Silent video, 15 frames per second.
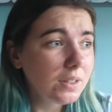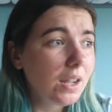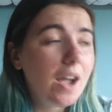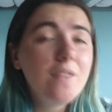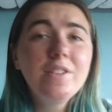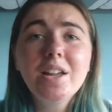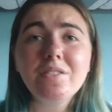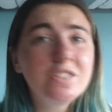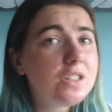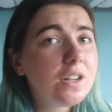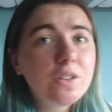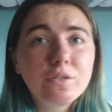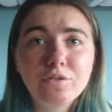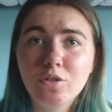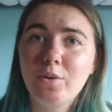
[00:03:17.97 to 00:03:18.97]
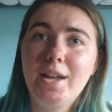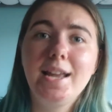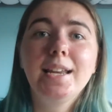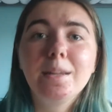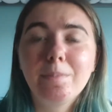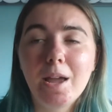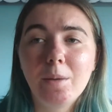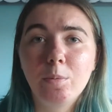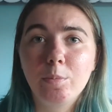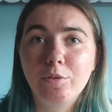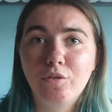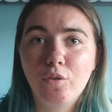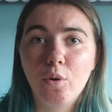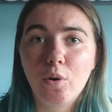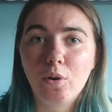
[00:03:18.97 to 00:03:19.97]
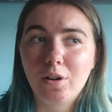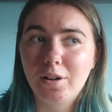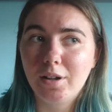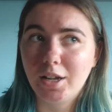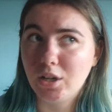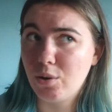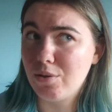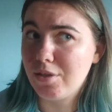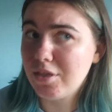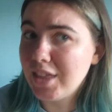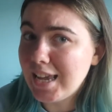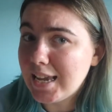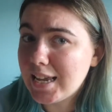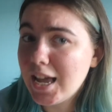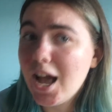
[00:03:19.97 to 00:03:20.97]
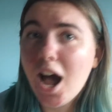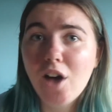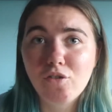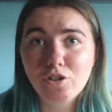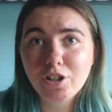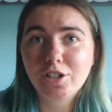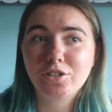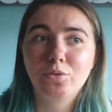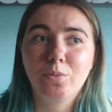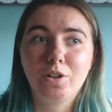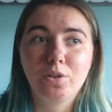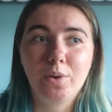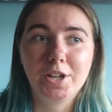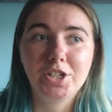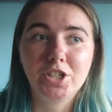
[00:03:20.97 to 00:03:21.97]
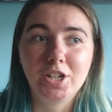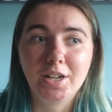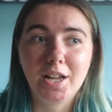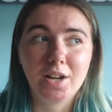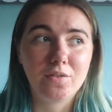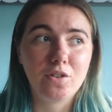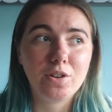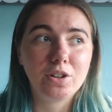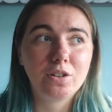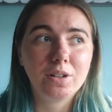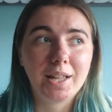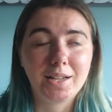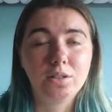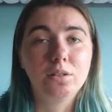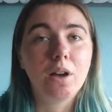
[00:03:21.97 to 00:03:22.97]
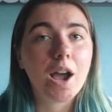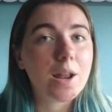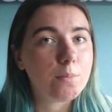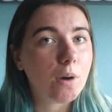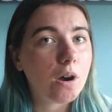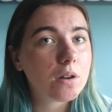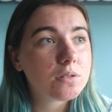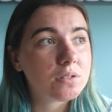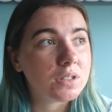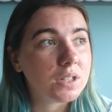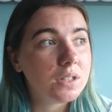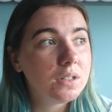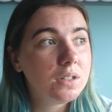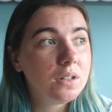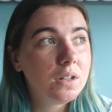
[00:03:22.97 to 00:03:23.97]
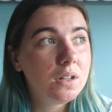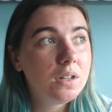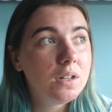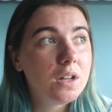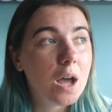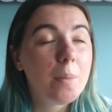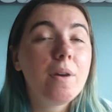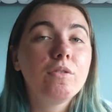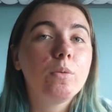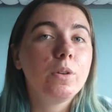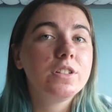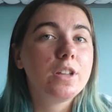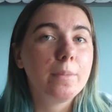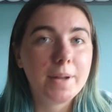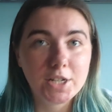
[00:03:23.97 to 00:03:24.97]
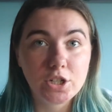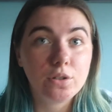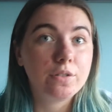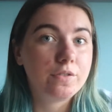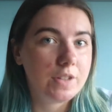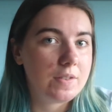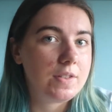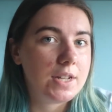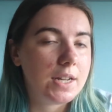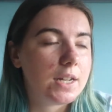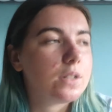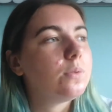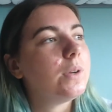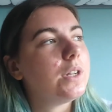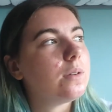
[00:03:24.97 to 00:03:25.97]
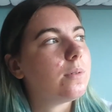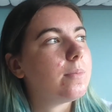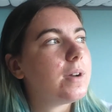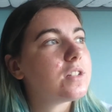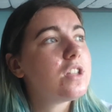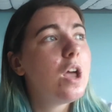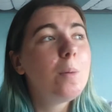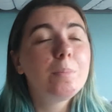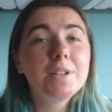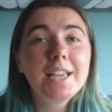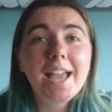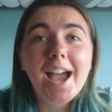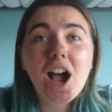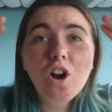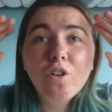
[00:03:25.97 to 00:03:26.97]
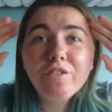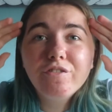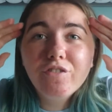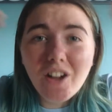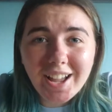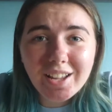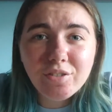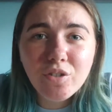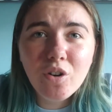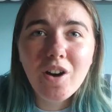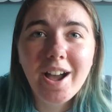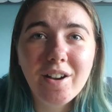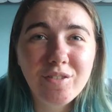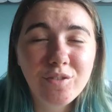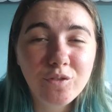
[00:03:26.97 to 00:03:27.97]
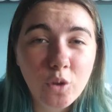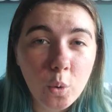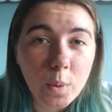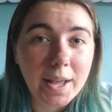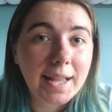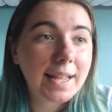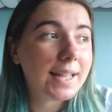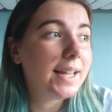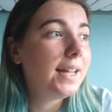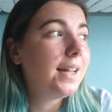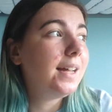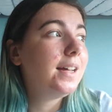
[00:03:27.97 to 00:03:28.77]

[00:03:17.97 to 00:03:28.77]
I've never done a full Italy paper before, I don't think. I've only answered one question and I've only got like 9 marks on it. Apart from one time I actually got 15 out of 21 marks. But yeah, I got 34 out of 40.